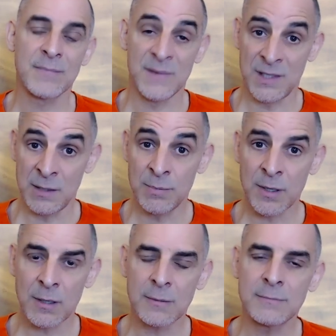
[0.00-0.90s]

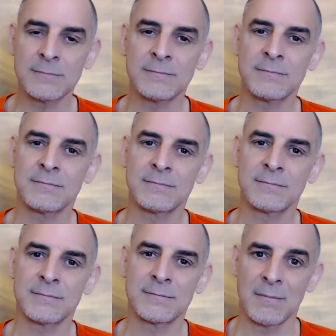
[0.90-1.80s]
deeper.
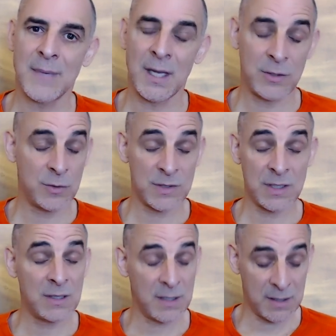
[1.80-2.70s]
And you see
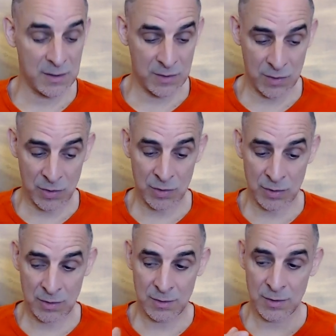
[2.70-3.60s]
that in
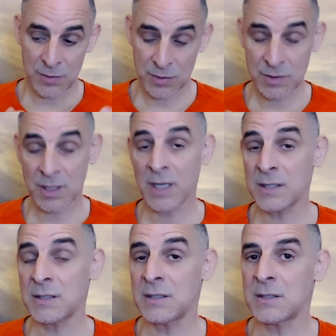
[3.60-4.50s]
certain
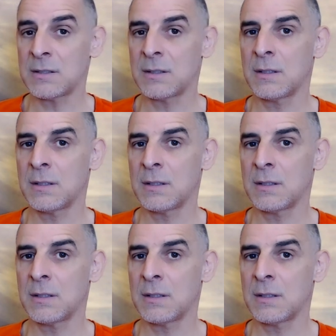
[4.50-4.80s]
societies,